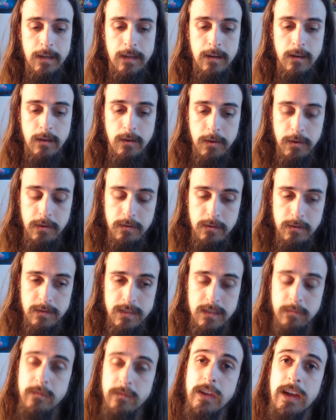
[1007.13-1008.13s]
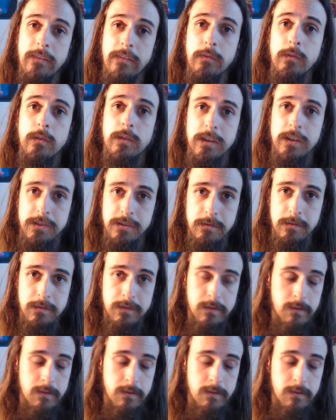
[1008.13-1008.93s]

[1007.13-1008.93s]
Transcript: or some of you have throat issues,